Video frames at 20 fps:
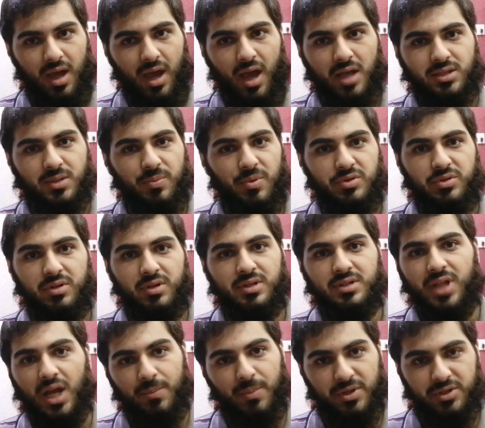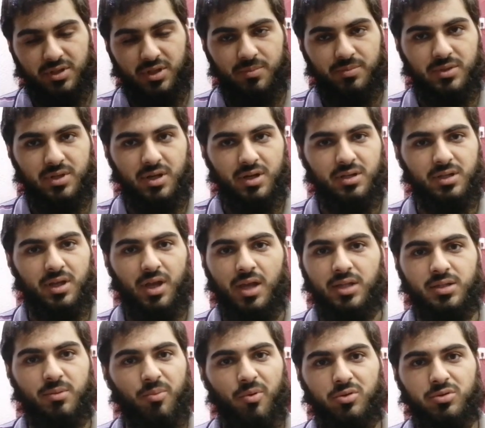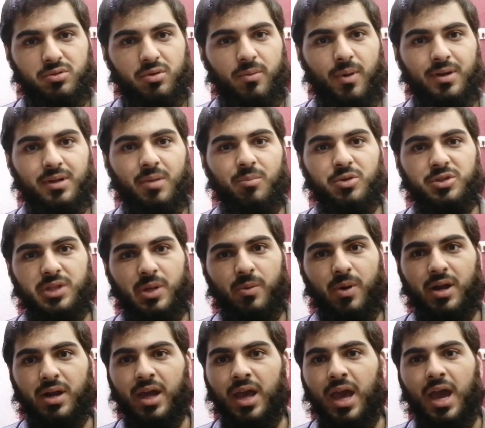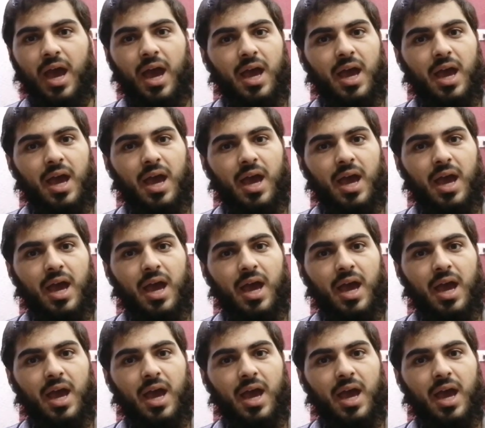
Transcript: as opposed to the Islamic scriptures, as opposed to what the Muslim world